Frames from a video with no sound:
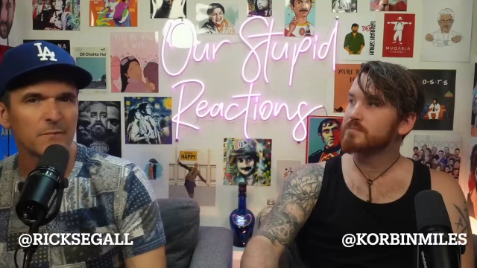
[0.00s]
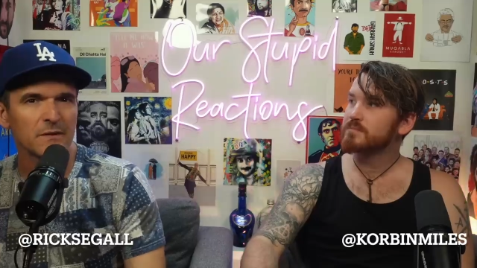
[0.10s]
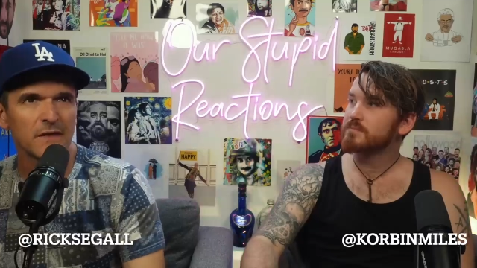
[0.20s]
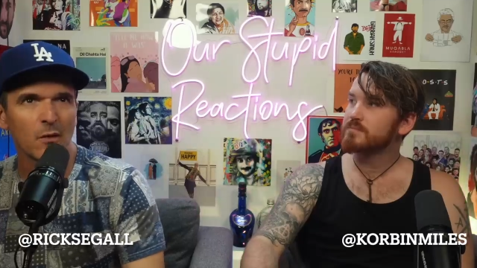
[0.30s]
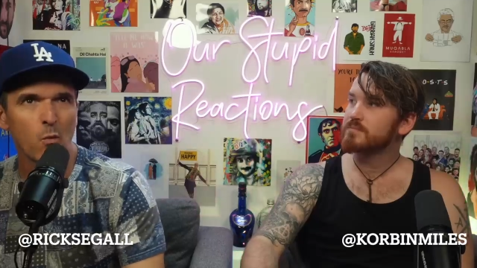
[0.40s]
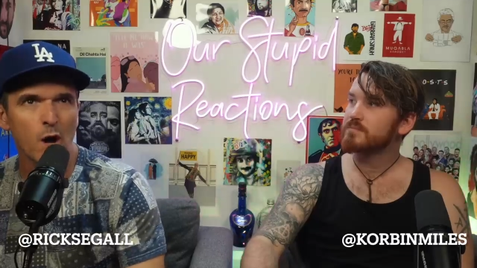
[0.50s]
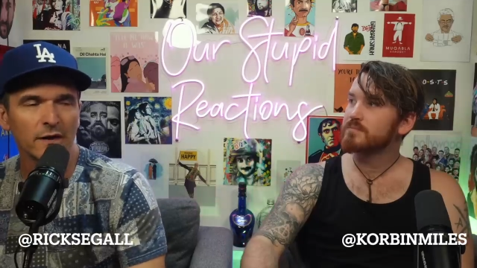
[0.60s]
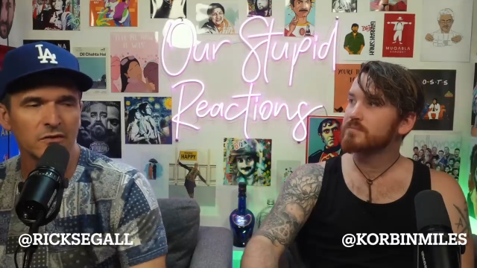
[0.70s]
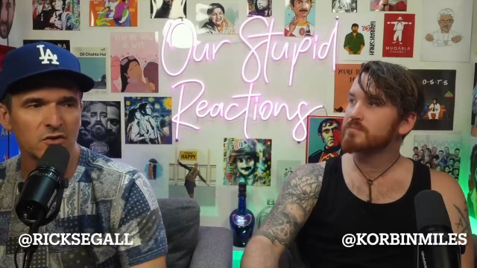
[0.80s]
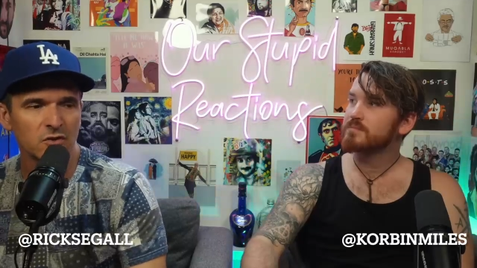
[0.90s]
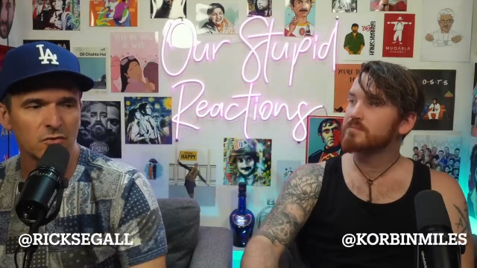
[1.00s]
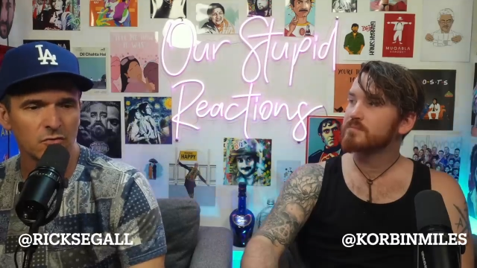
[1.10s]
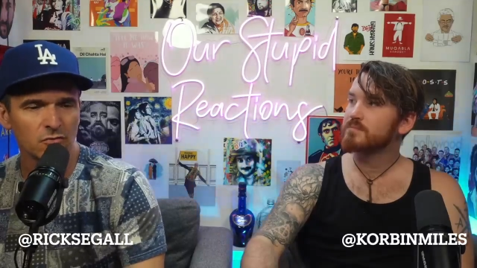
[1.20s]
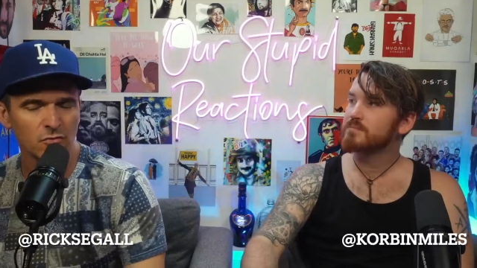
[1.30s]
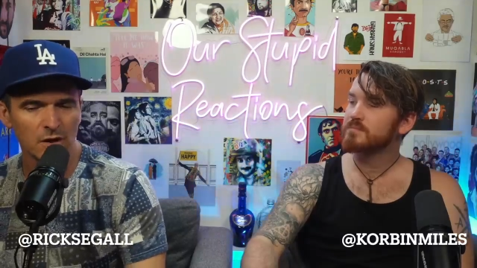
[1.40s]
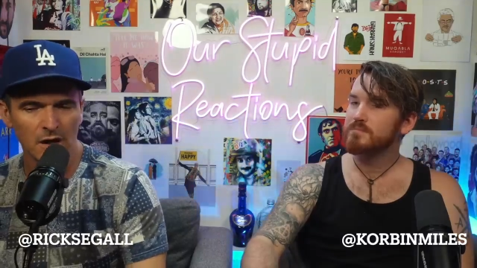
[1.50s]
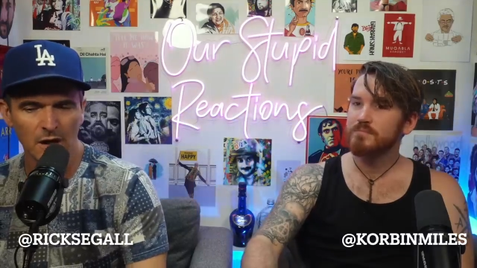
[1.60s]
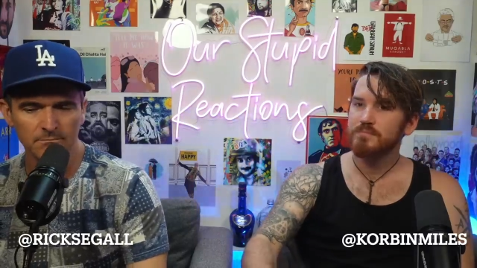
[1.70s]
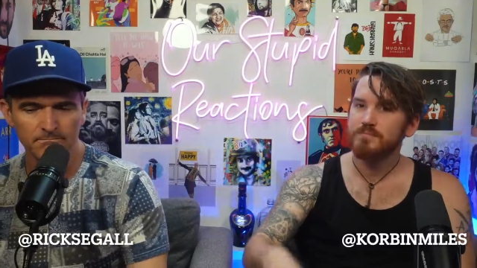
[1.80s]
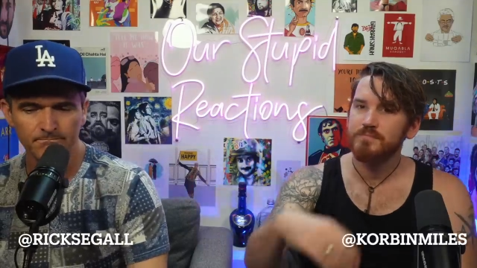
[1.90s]
Speaker 1: be they want to.
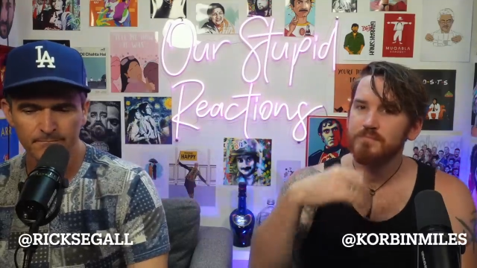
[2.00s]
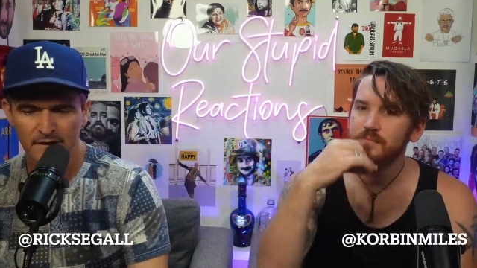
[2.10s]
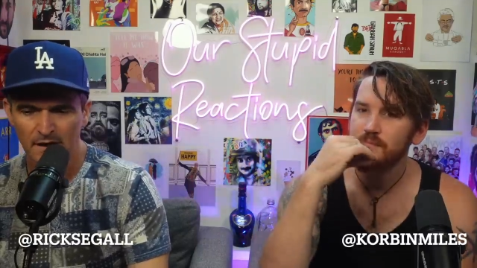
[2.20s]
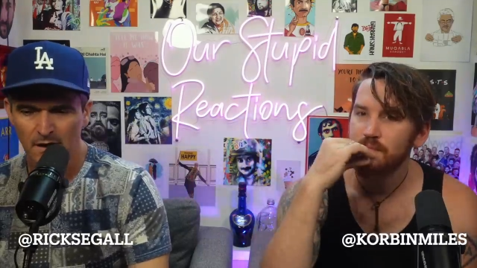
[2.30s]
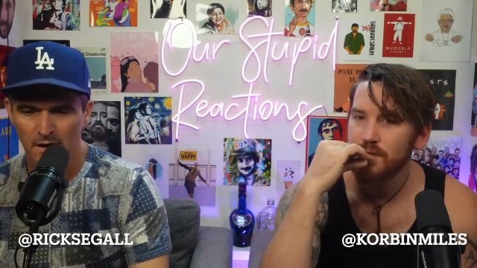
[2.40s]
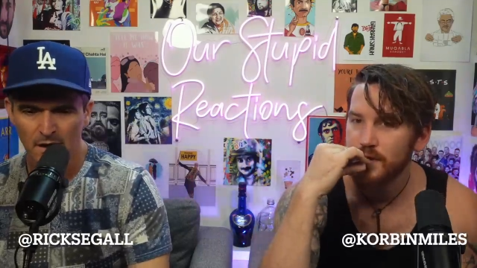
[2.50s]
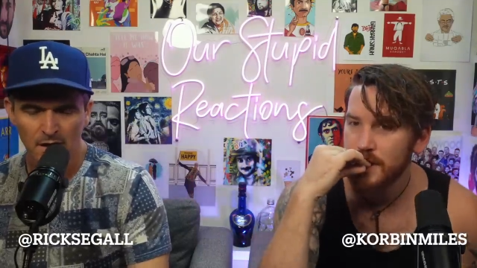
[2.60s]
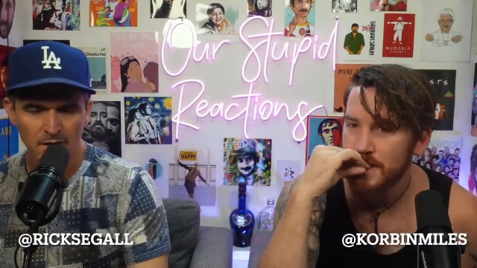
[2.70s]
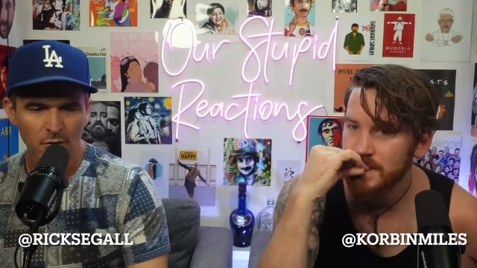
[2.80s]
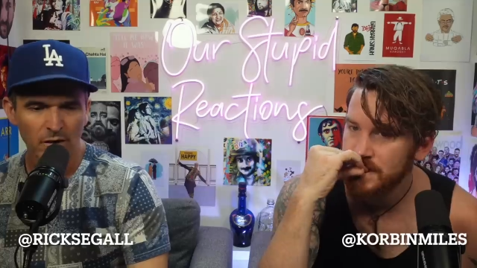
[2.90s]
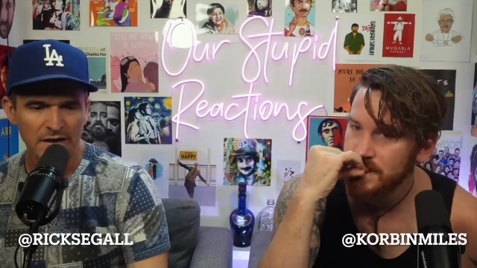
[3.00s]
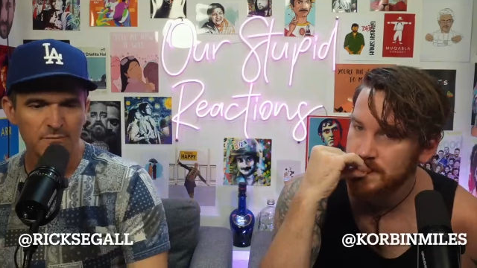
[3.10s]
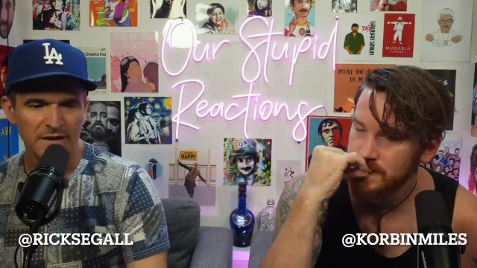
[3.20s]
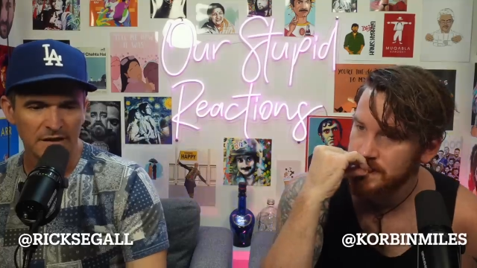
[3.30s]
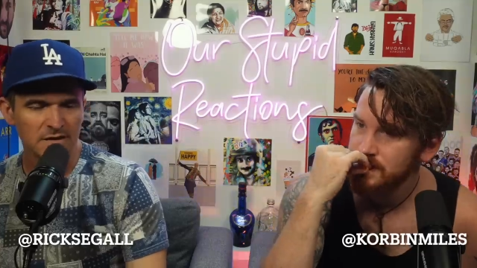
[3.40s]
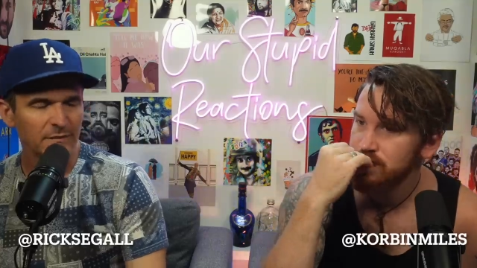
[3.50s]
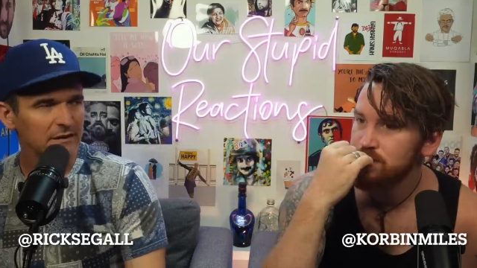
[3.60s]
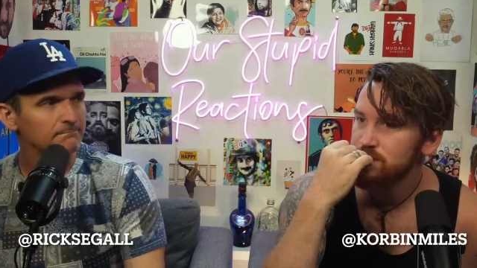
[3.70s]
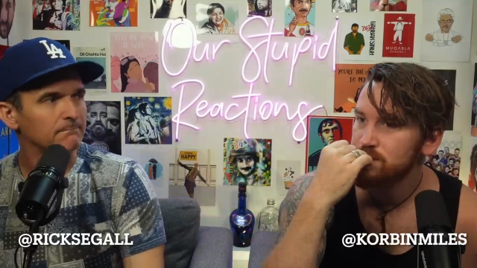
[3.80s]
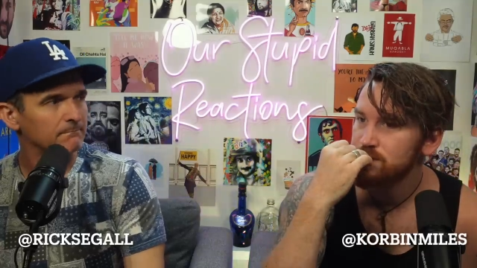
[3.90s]
Um, They want to keep it
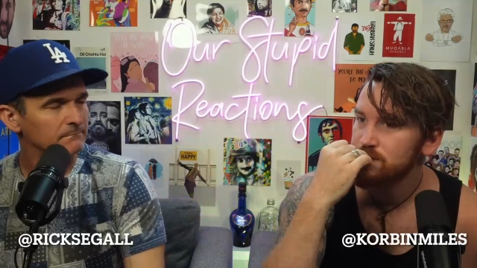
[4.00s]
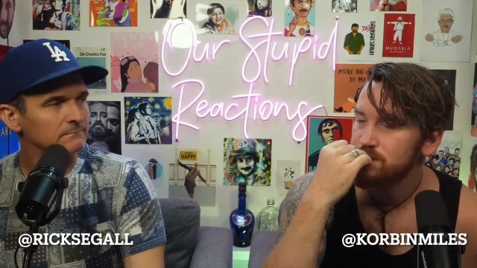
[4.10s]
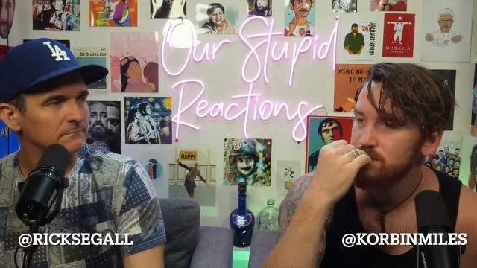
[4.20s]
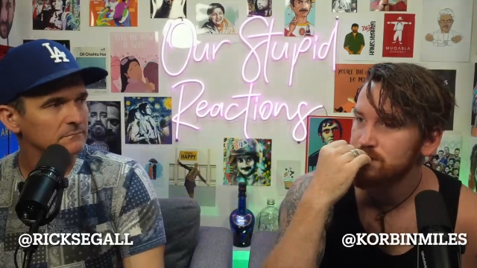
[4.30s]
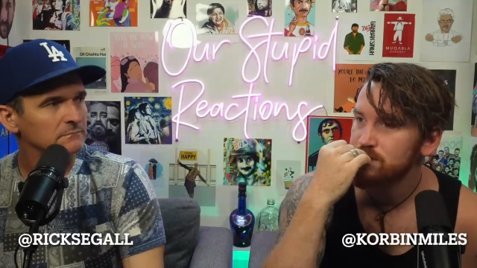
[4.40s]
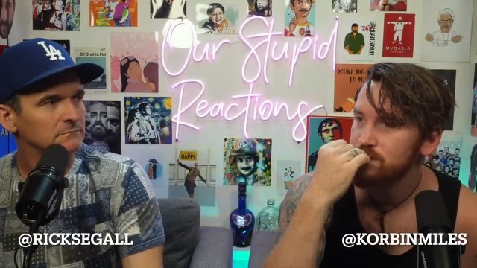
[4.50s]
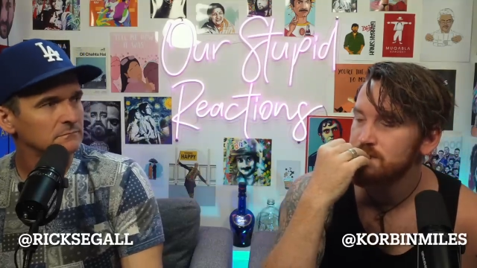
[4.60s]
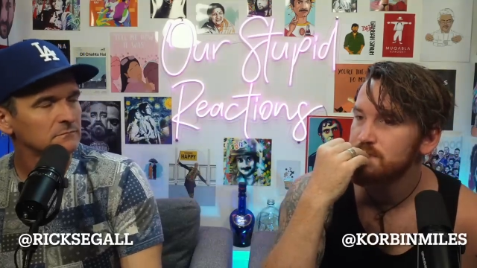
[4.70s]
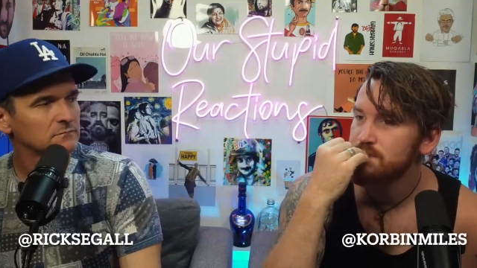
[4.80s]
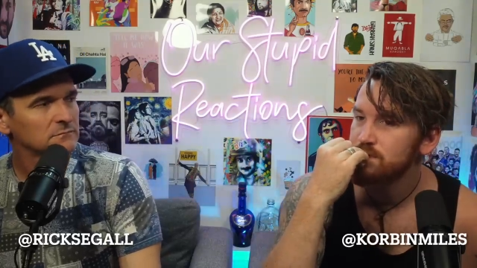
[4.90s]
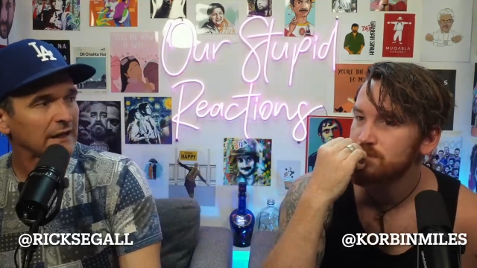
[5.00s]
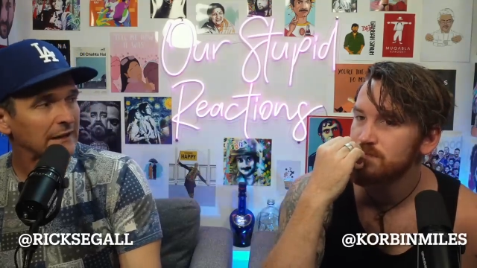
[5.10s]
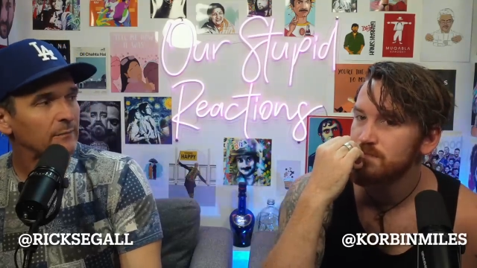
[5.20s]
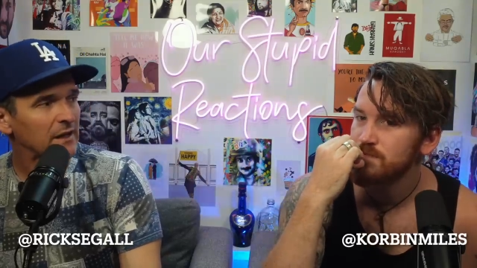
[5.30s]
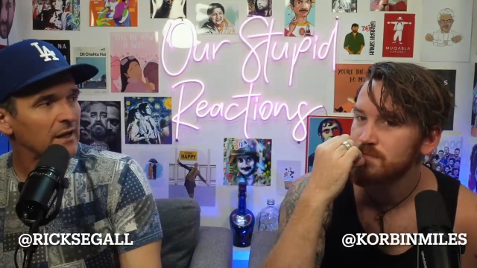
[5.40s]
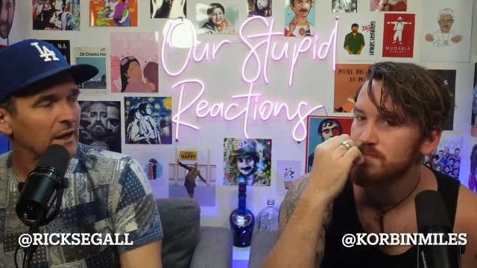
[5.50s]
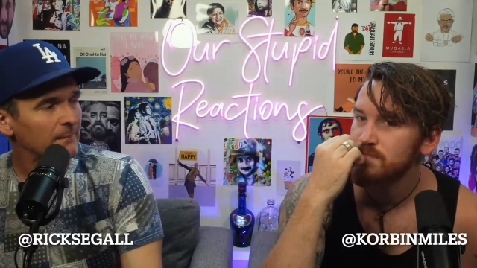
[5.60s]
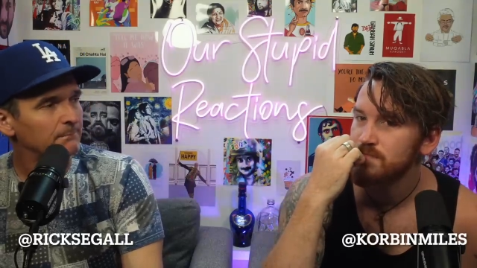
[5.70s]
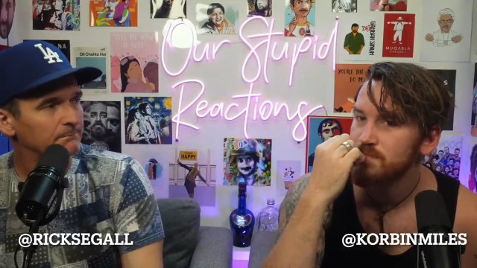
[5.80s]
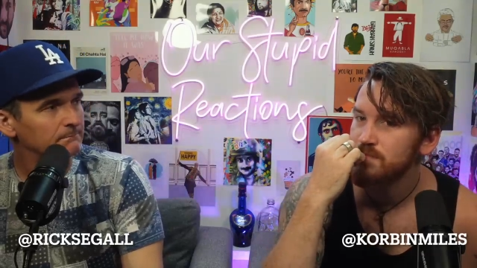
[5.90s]
intimate, mm. like an N B A game.